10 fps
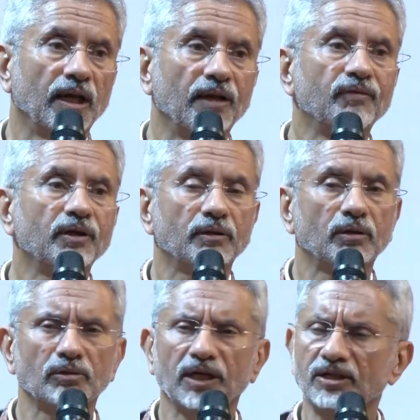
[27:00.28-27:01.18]

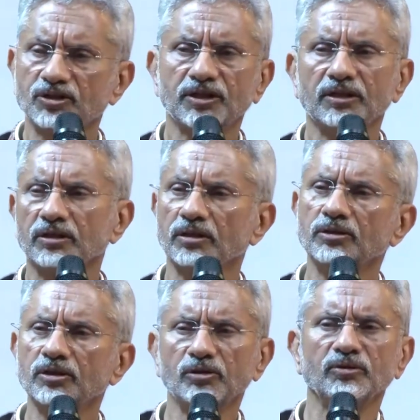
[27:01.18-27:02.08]
they had seen
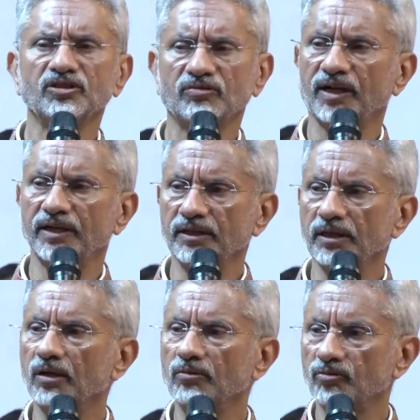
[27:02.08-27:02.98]
continuous firing now